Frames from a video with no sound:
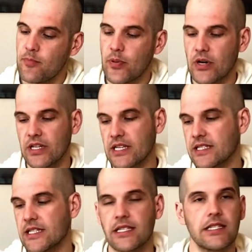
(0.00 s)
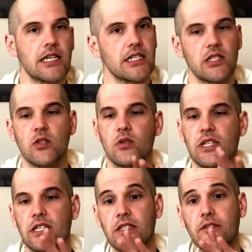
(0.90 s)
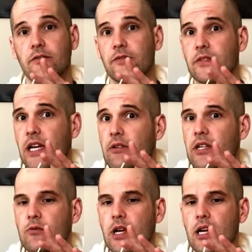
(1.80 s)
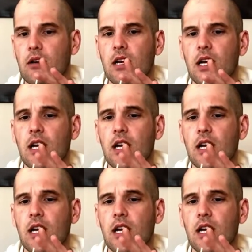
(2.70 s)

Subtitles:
but his accessory is very rare.